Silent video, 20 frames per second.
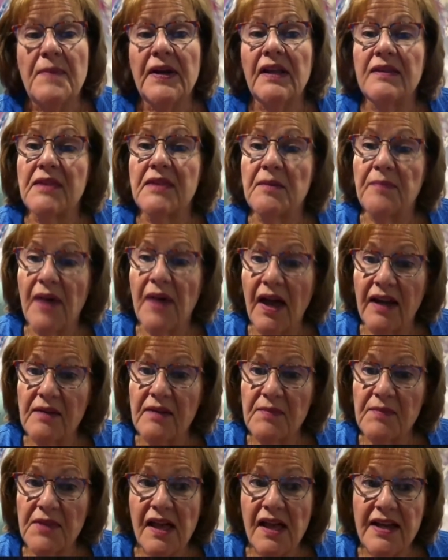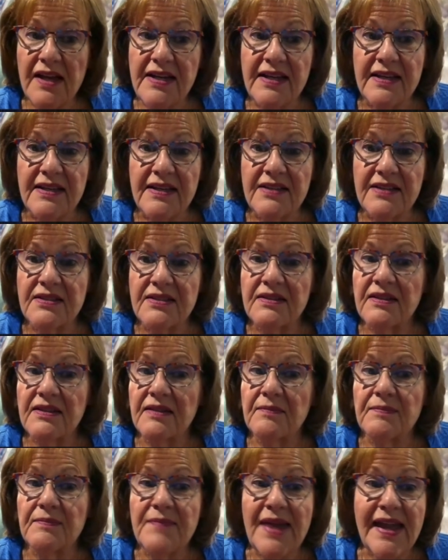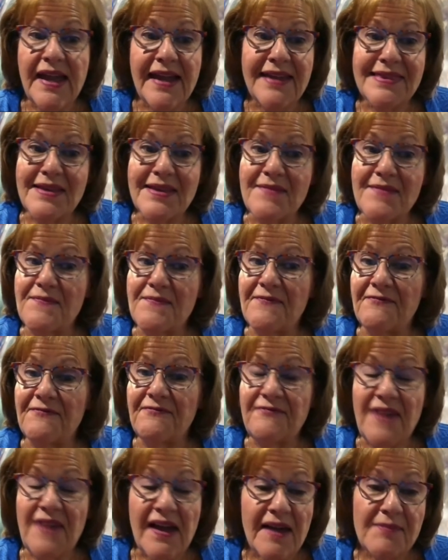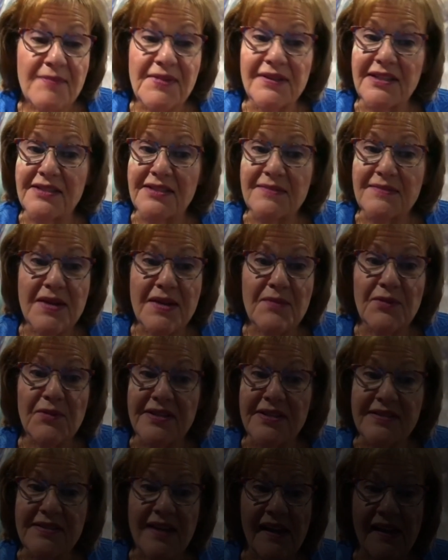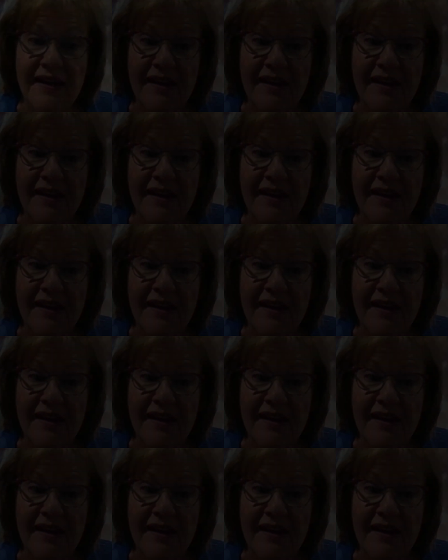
But the bottom line is, man, the fabulous memories